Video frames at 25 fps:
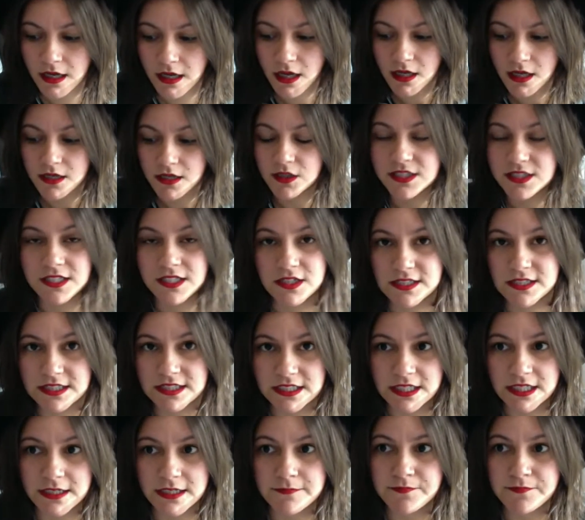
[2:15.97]

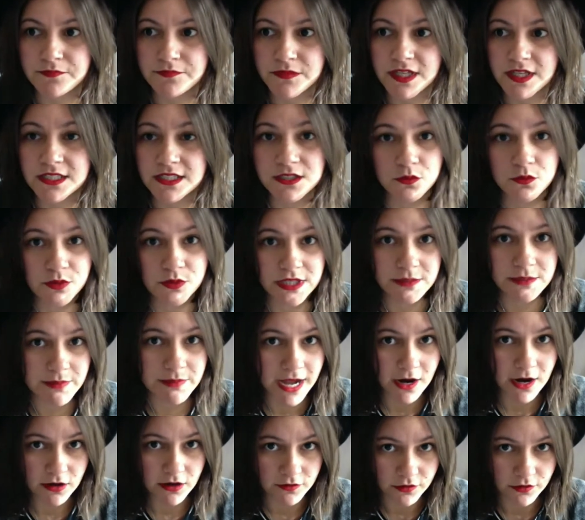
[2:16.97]
seriously it's a really
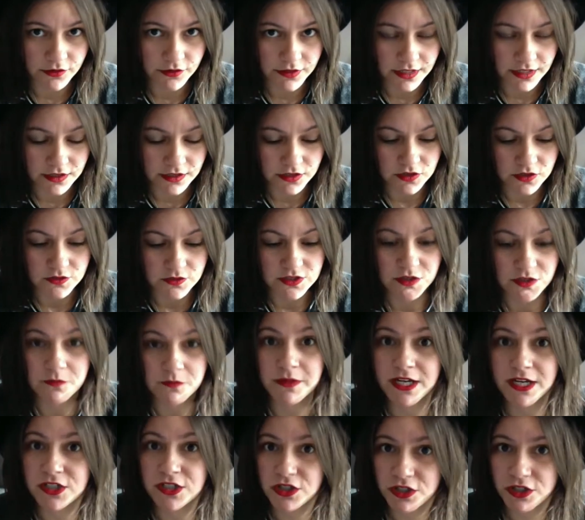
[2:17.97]
powerful thing to do so
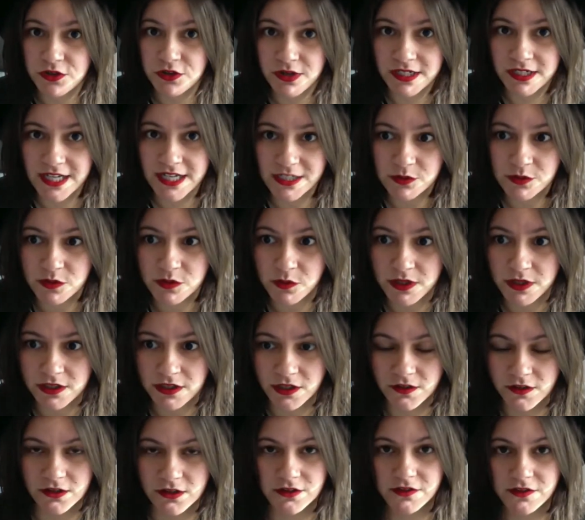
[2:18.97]
make sure you connect with one
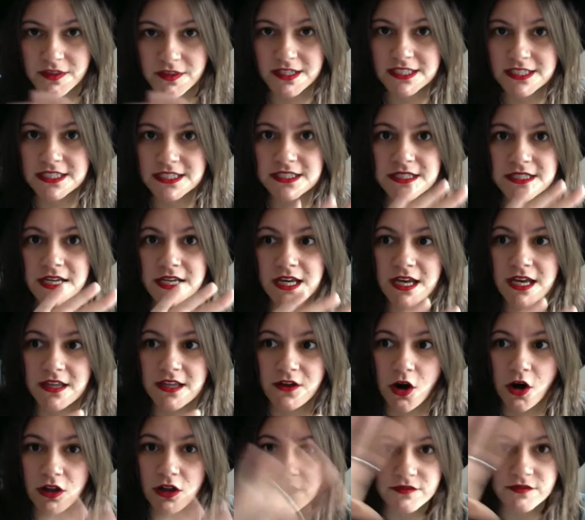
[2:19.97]
another this
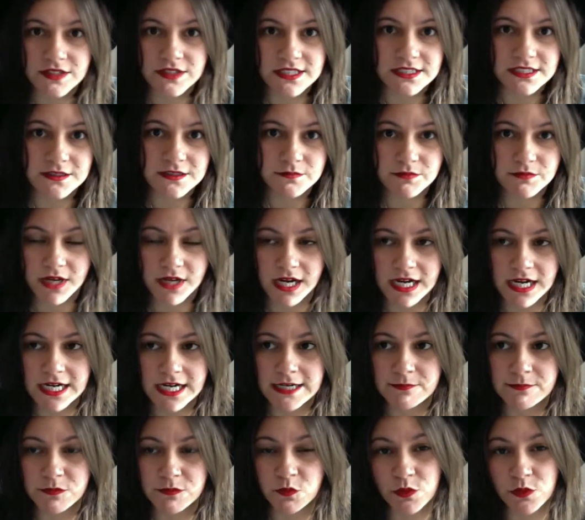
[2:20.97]
all of these
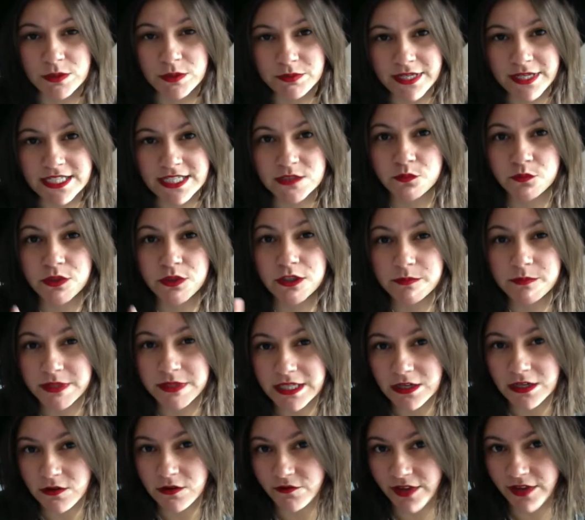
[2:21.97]
um, replays will be
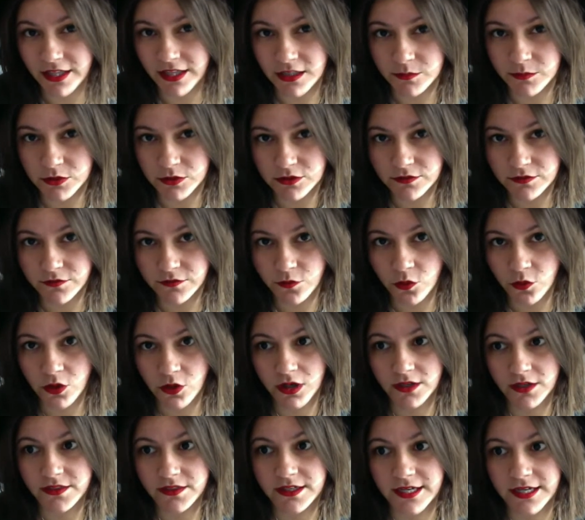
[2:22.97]
available
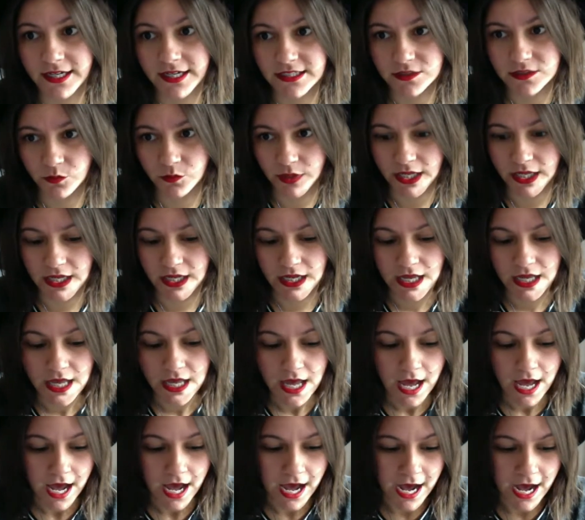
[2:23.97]
for the next week
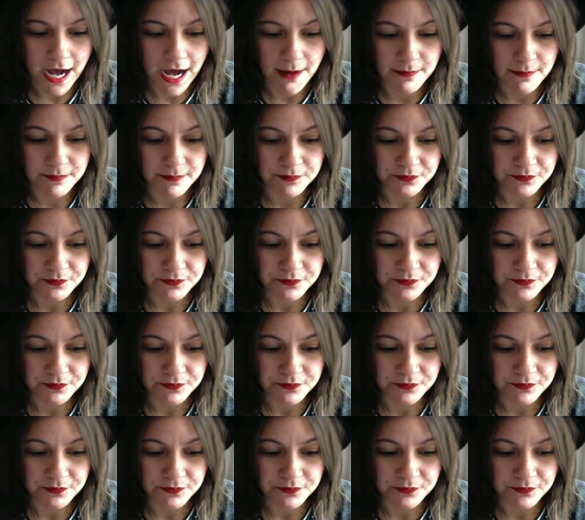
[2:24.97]
um,